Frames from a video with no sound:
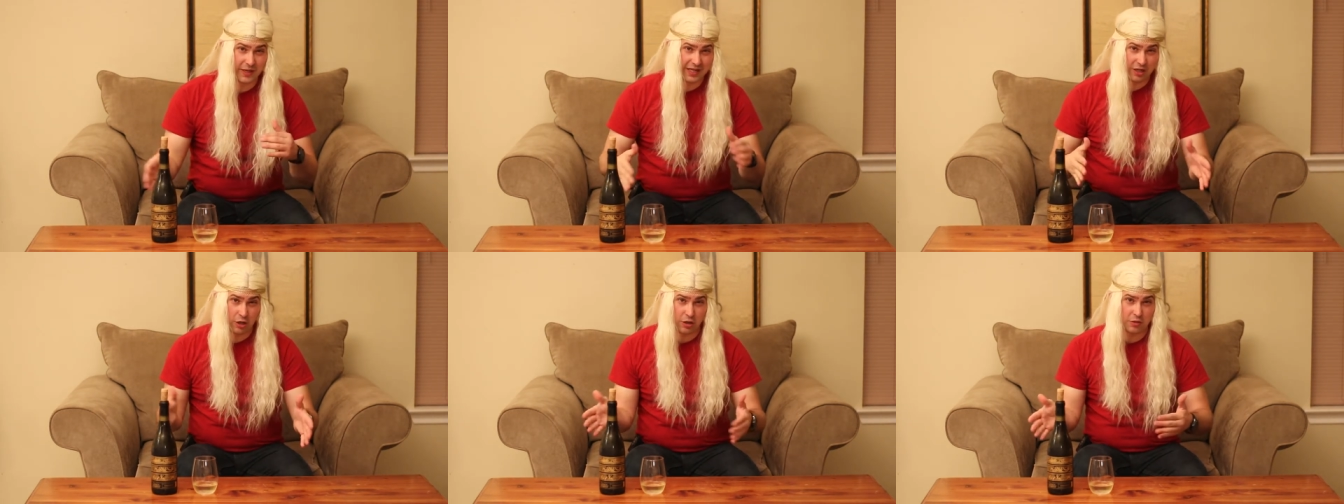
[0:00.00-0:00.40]

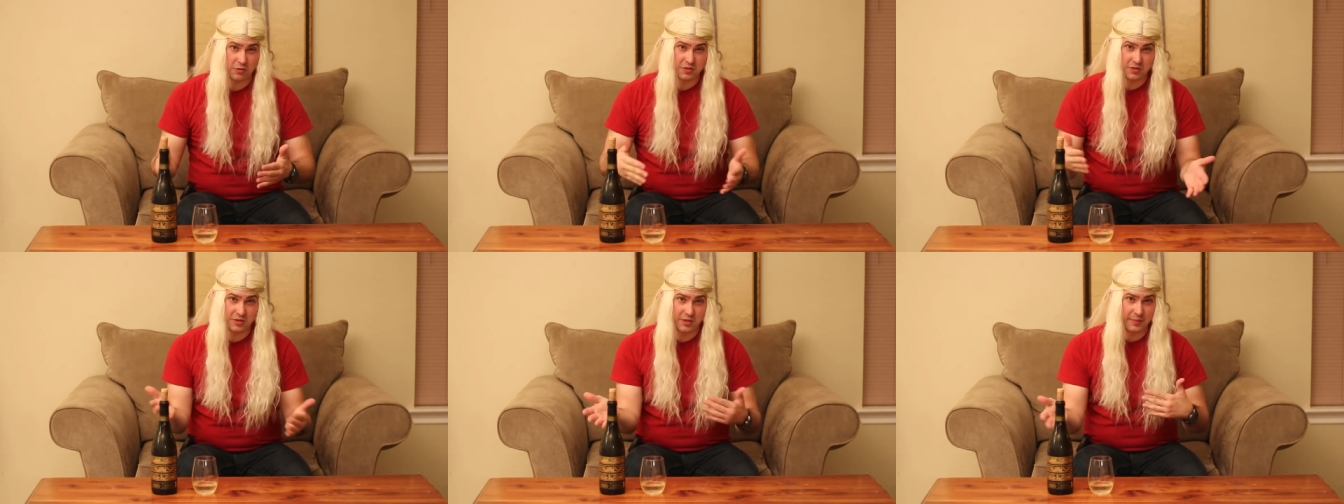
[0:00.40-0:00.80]

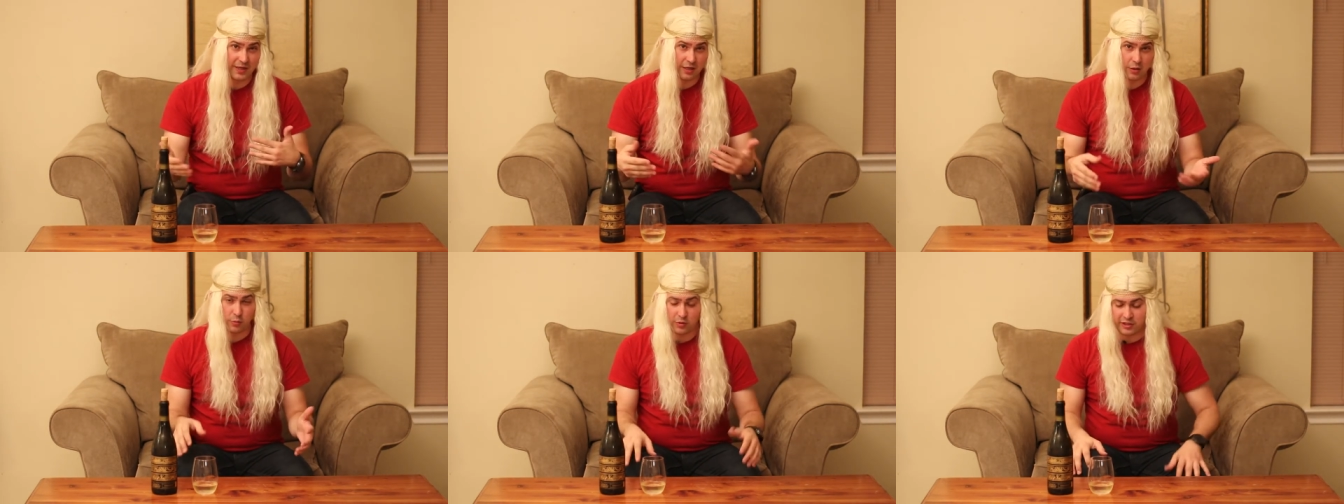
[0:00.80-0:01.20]
$20,
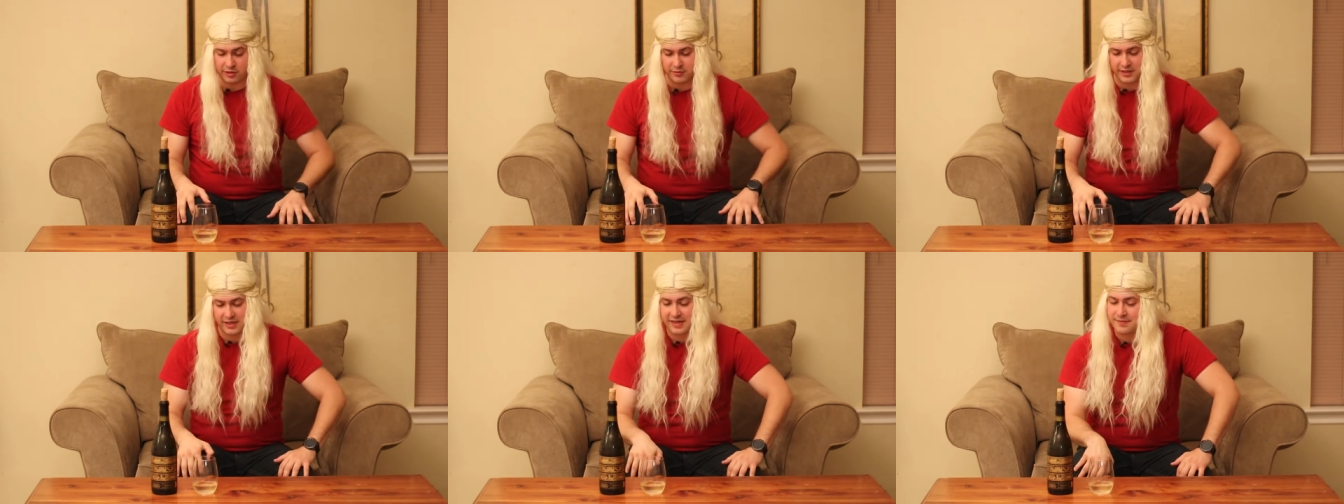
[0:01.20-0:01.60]
depending on
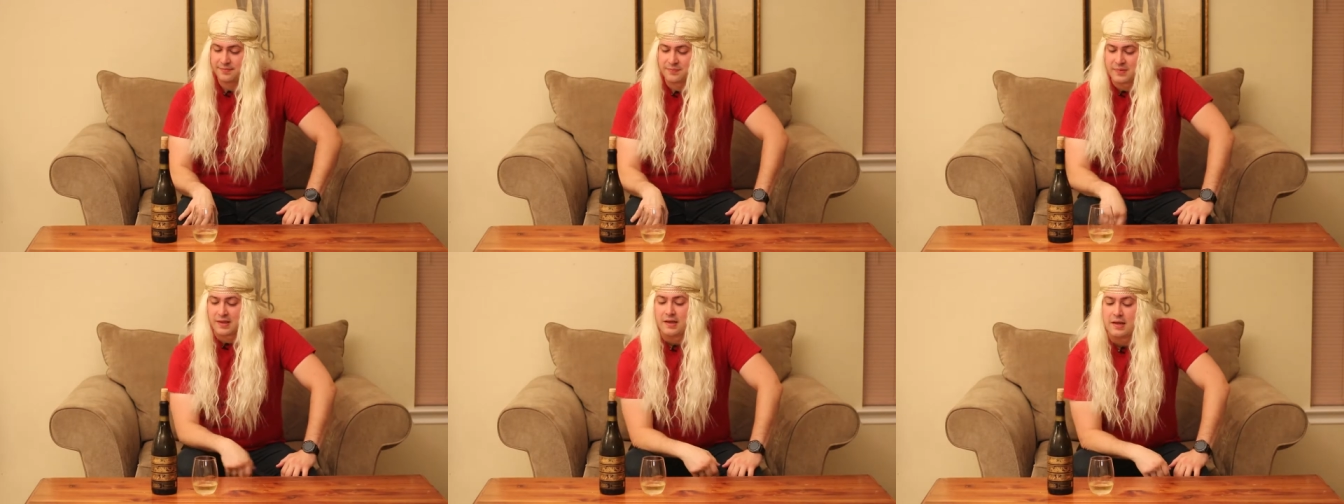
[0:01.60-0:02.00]
where you get
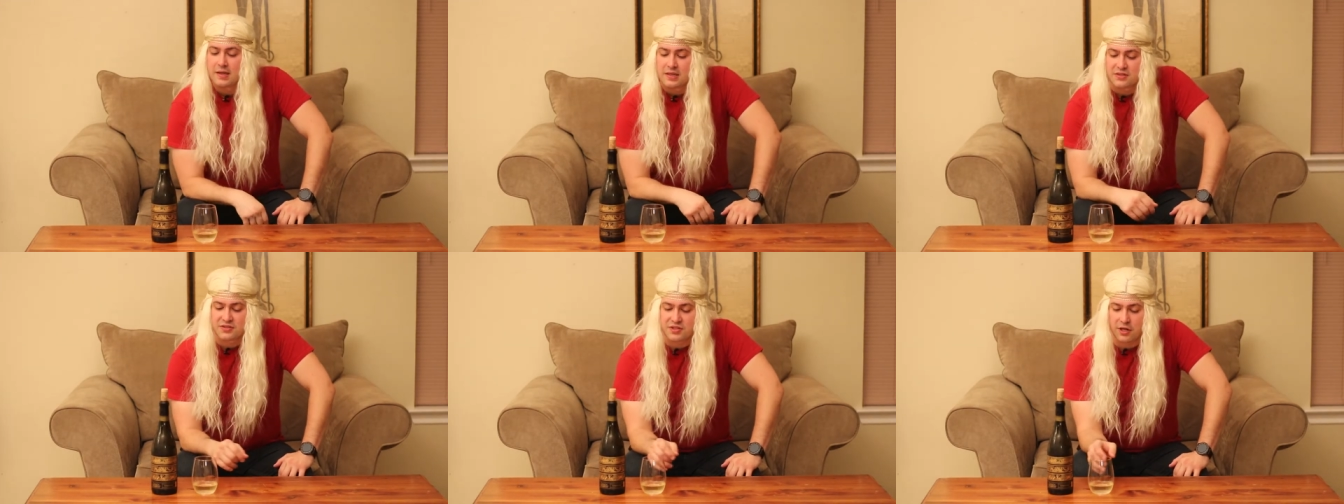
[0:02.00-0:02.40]

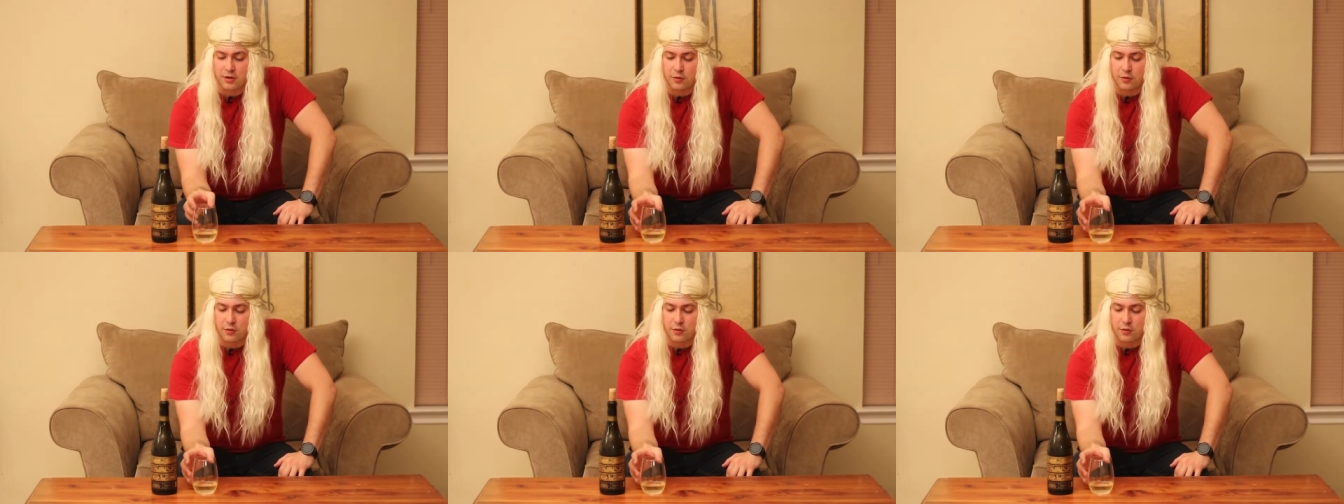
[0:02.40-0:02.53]
it.